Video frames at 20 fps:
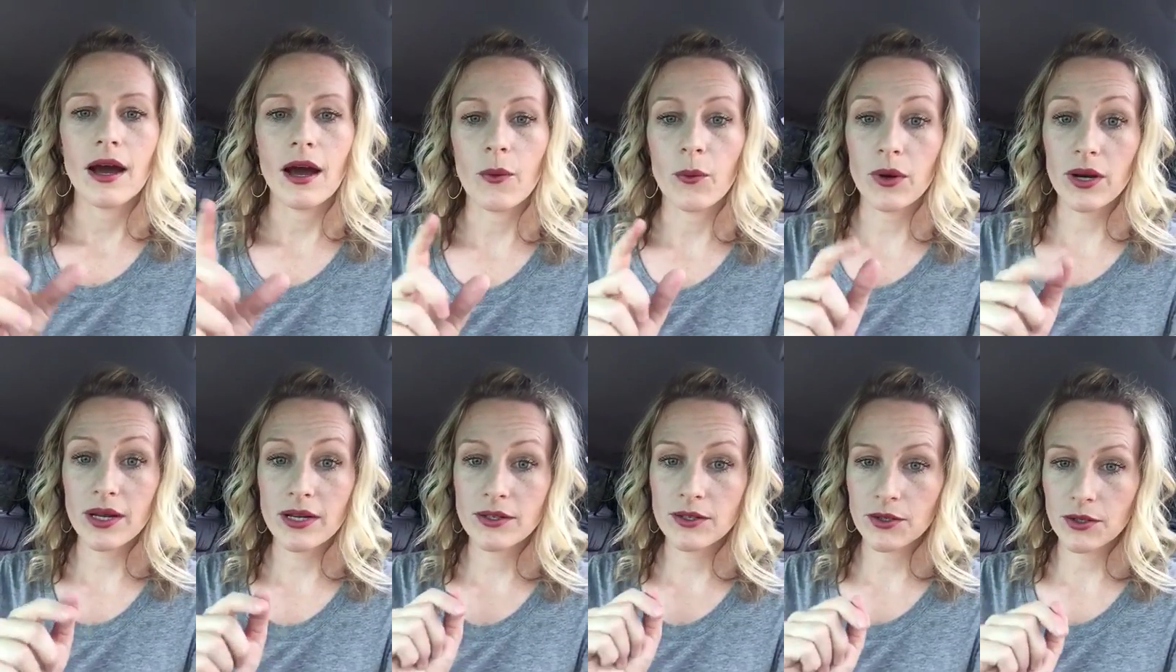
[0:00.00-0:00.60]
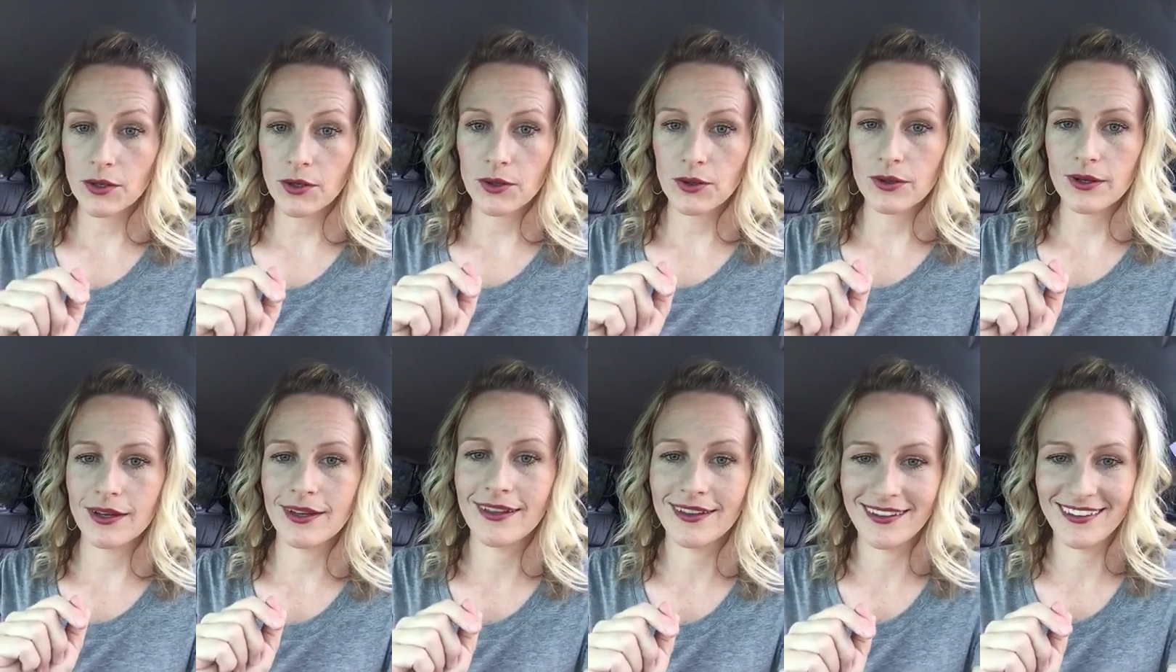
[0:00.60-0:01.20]
What I do,
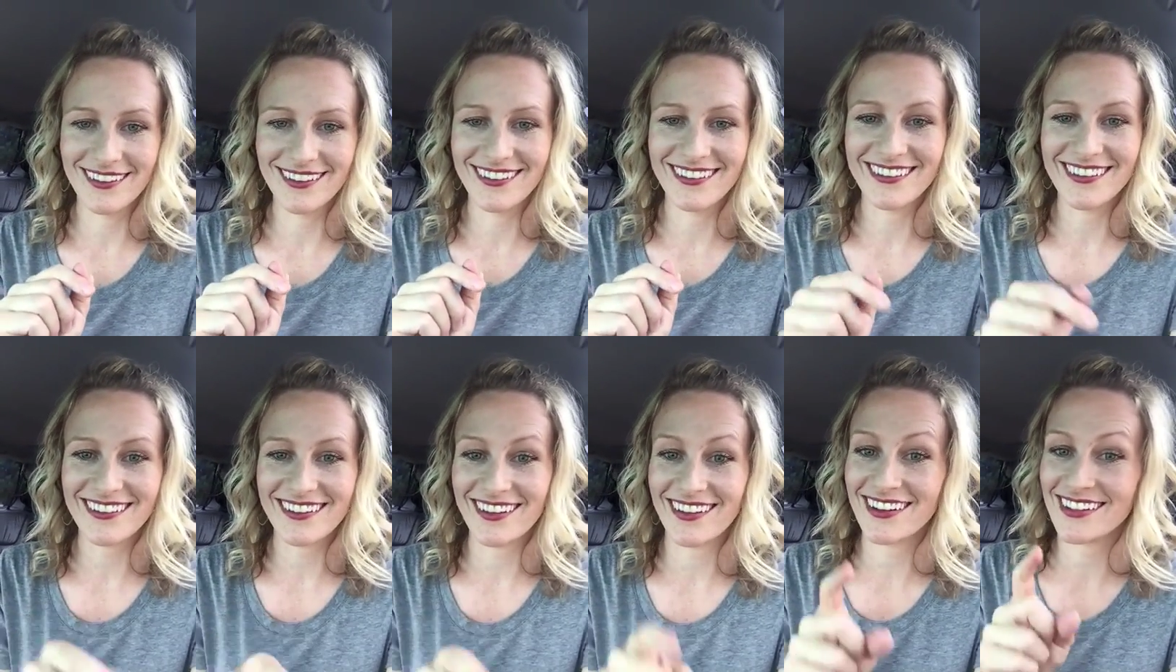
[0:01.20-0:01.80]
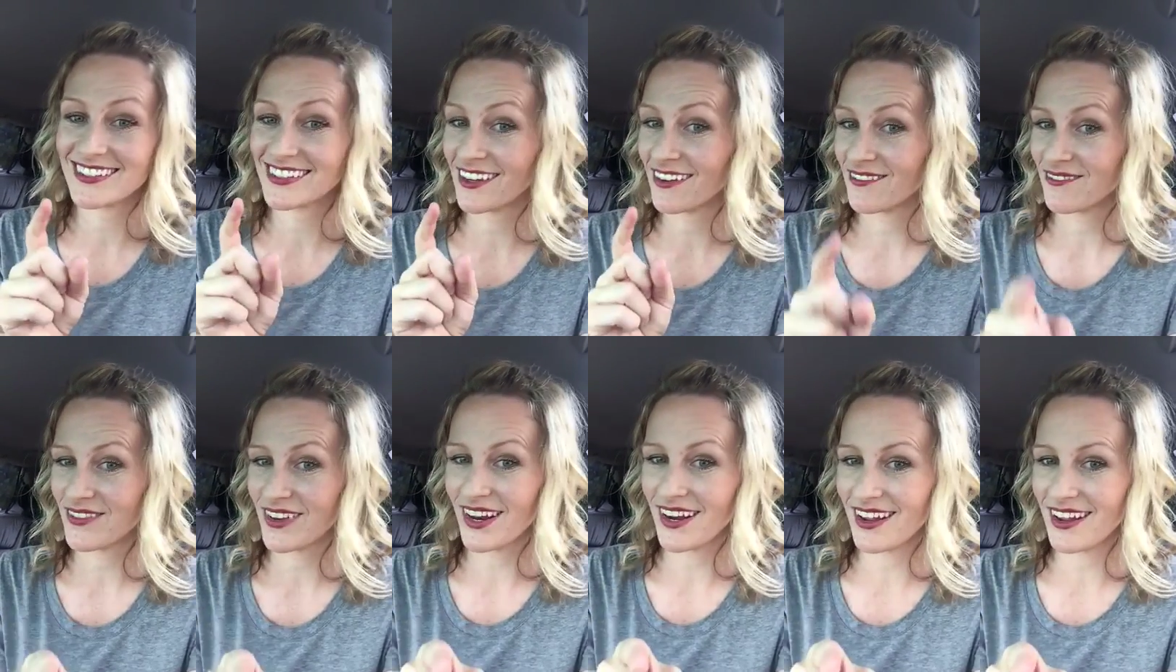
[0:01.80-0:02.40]
this is gonna sound
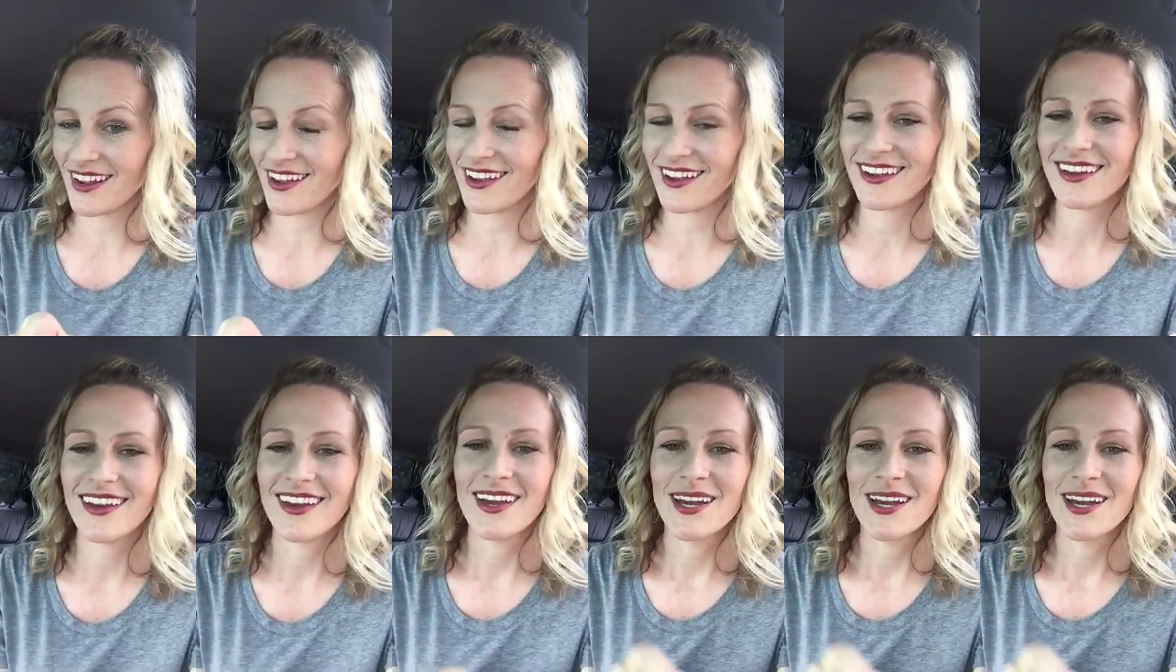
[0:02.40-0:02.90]
funny,